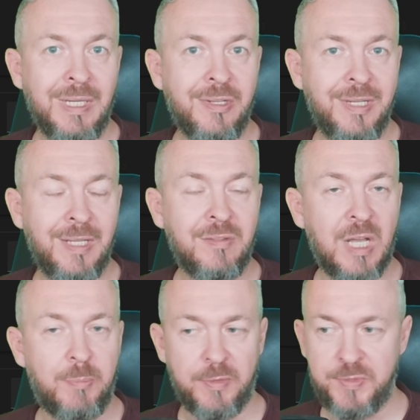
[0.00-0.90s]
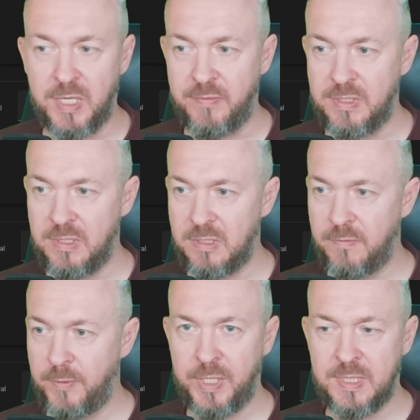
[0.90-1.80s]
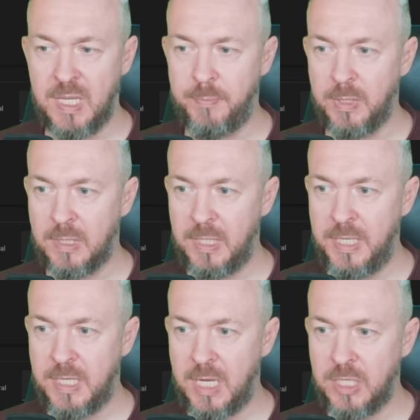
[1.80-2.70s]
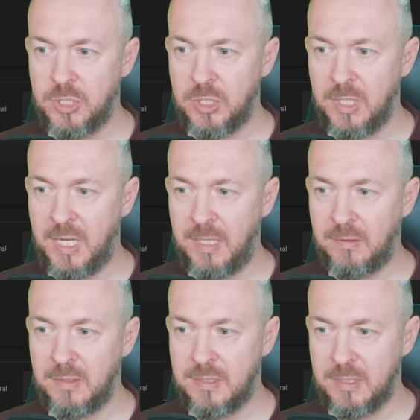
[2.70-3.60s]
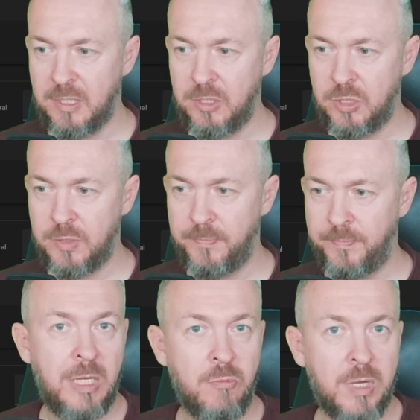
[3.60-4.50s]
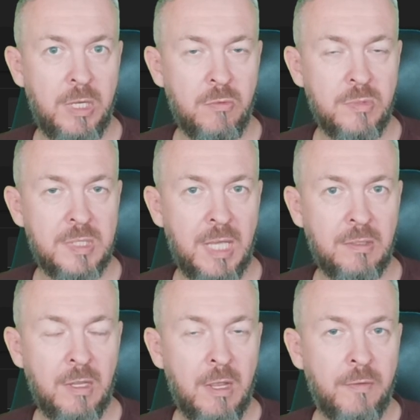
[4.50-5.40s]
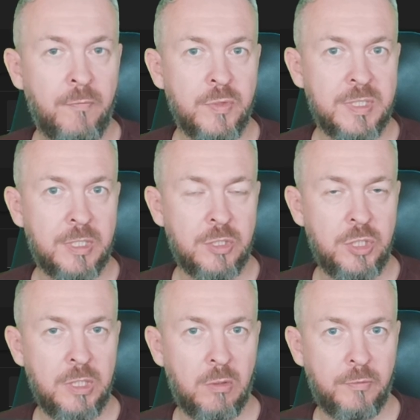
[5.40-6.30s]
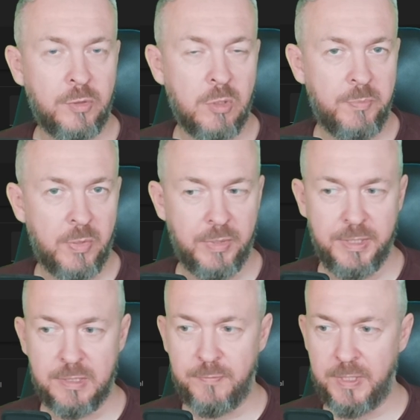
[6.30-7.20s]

will create a couple of services. For example, clean cache, get, search, and you can use that for searching of the components.